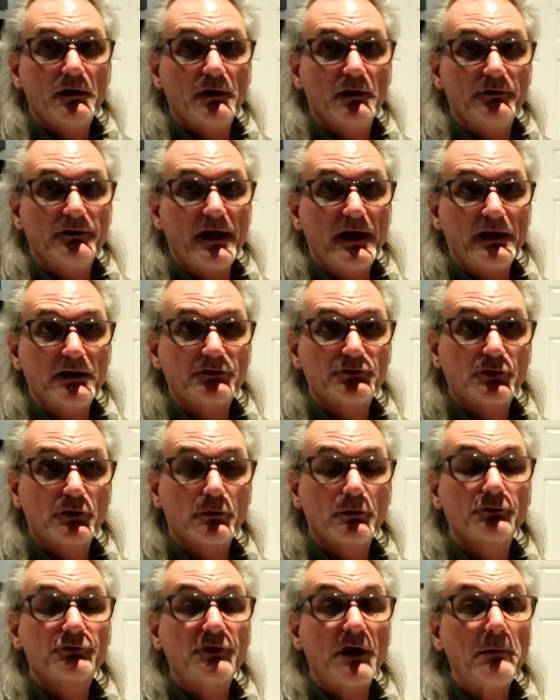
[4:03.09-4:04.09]
And that
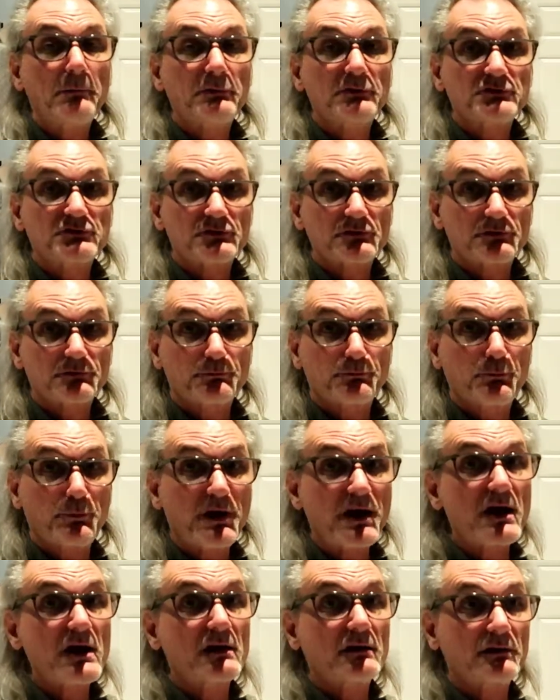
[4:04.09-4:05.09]
internal temperature
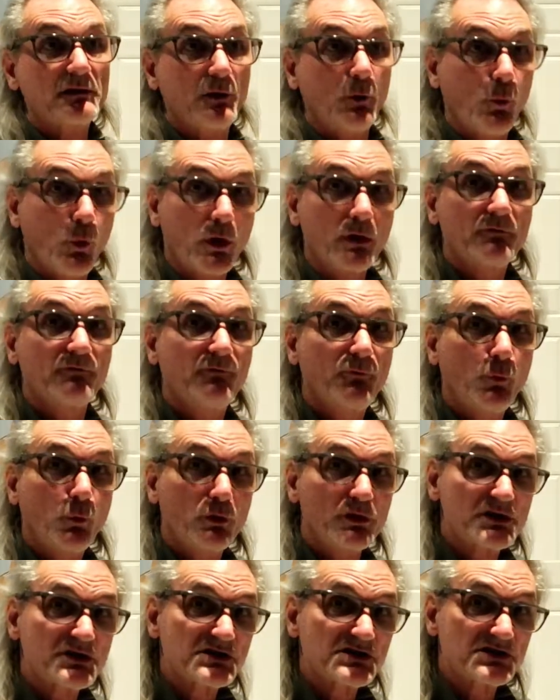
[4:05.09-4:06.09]
peaked at
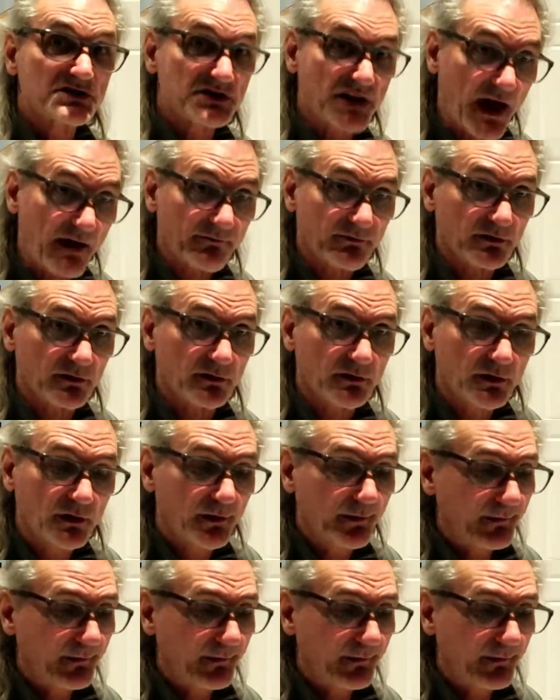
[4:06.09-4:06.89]
147.